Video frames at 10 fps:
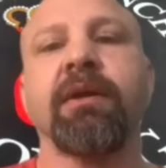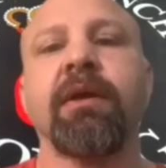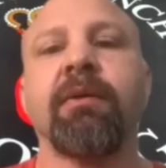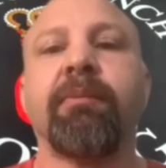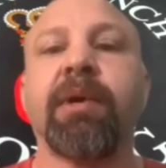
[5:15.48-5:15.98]

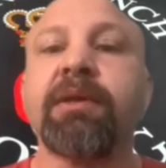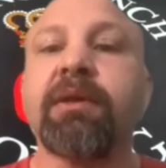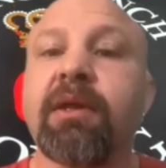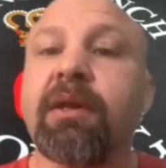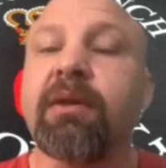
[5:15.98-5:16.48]
But the,
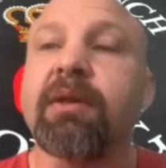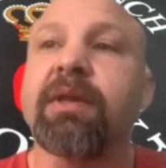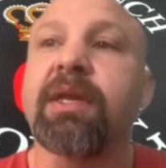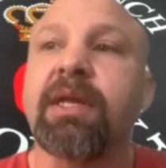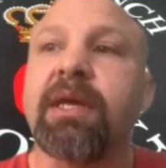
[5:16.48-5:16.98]

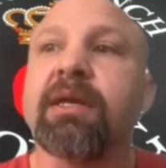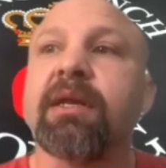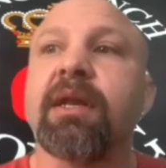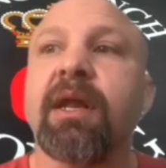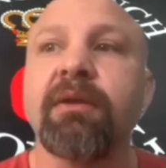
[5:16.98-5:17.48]
then again, a
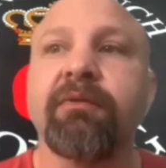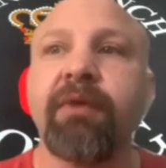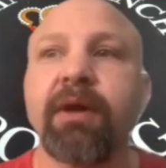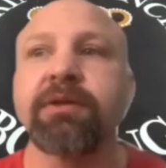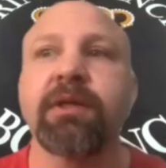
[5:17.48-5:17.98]
lot of the
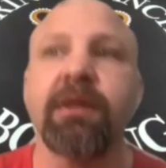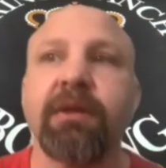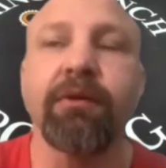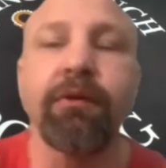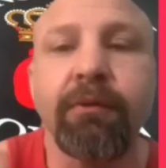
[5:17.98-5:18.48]
fighters that
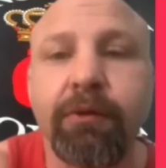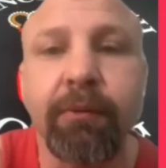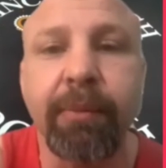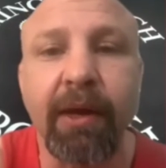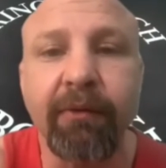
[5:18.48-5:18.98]
you, you can
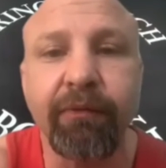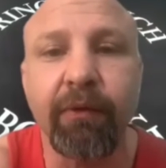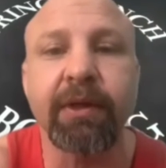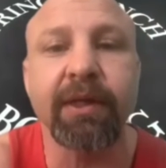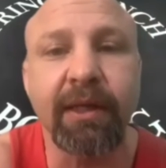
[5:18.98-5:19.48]
pay for
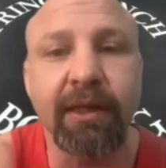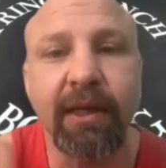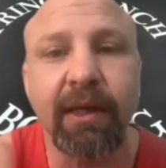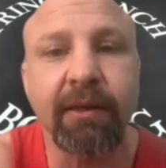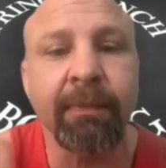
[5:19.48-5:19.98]
it and get
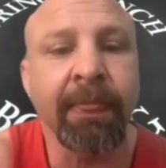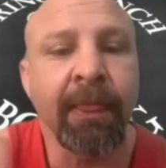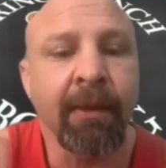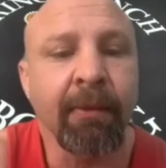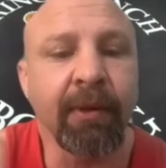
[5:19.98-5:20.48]
that,
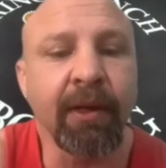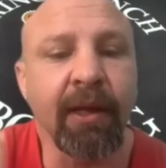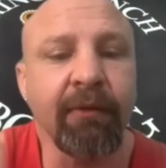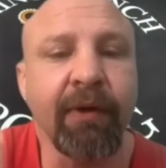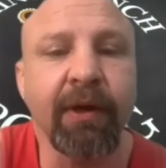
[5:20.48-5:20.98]
but a lot
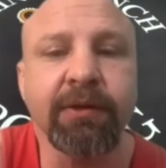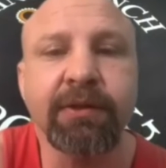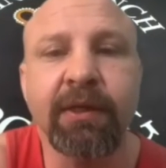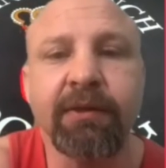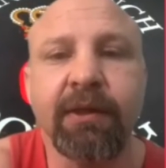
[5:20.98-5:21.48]
of fighters
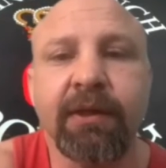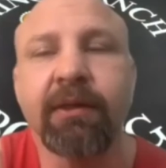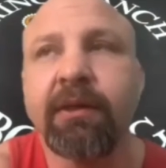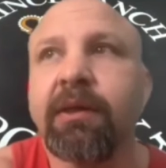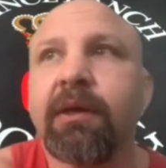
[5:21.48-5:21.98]
think that
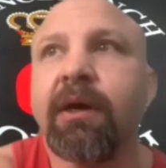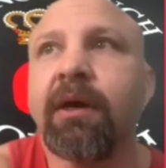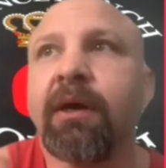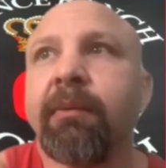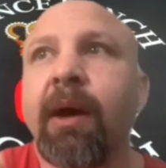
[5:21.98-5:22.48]

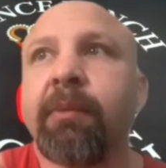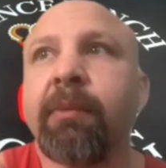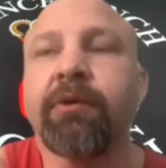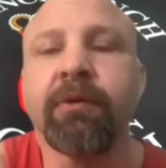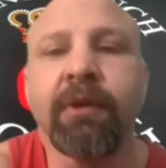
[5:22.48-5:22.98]
um, I'm
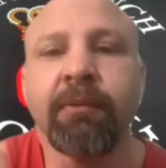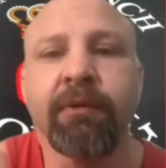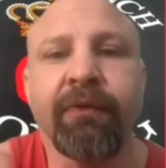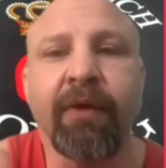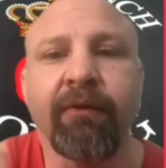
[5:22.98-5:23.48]
doing them the
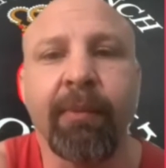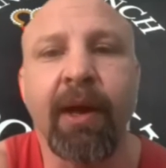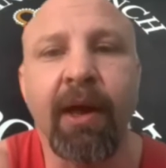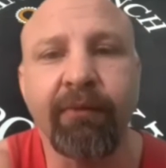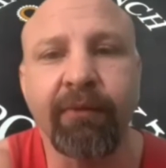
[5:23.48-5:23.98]
favor by
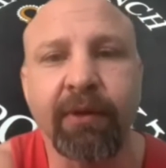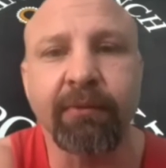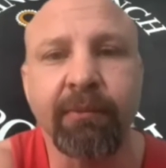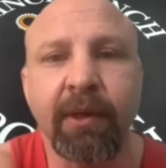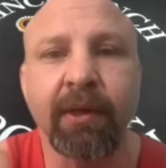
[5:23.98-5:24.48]
having them.
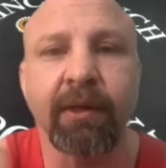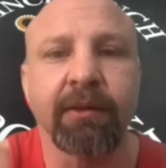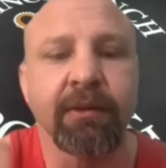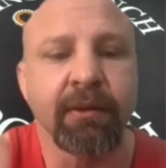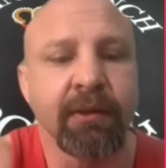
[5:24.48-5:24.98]
And,
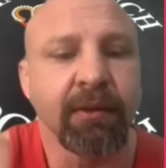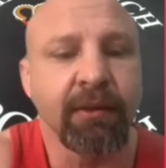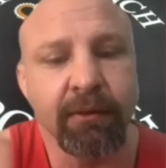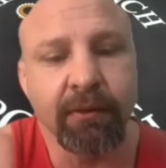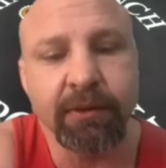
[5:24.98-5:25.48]

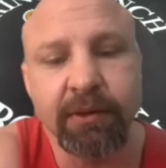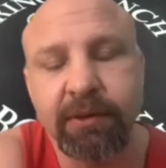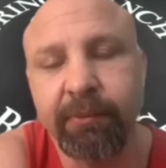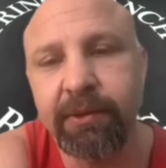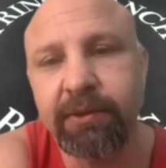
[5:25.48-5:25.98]
you know, it's, it's a
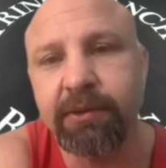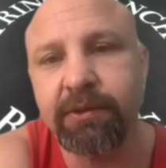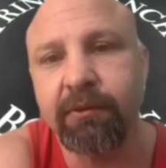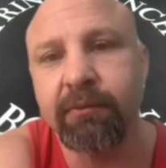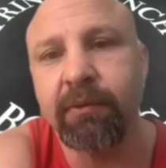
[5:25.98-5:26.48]
business
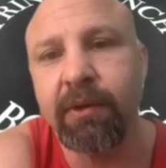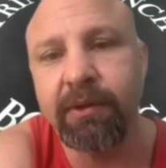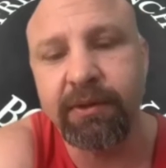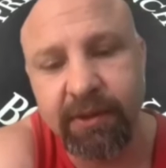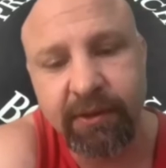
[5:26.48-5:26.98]
though.
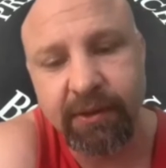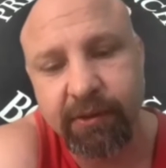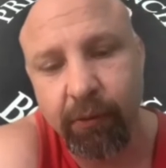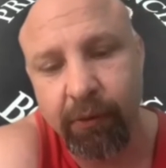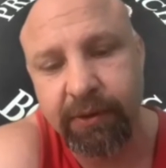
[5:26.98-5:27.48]
And since this
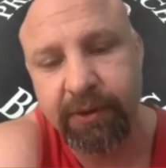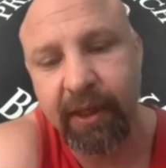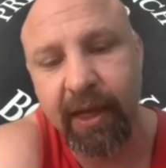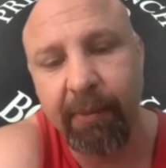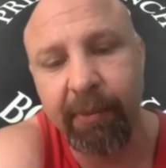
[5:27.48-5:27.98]
quarantine
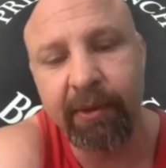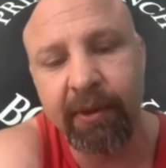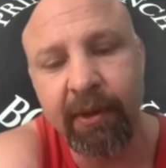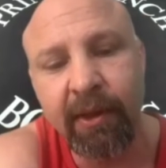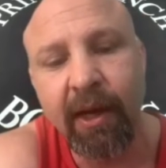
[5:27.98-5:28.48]
happened,
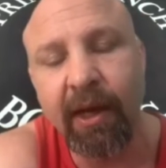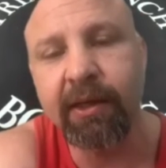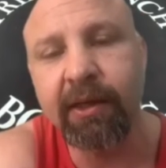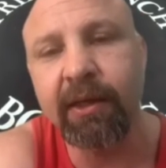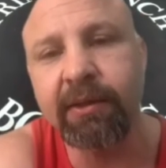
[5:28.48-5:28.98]
I
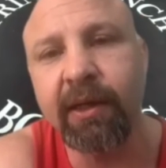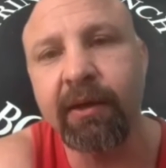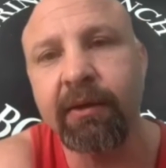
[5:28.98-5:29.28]
cut down.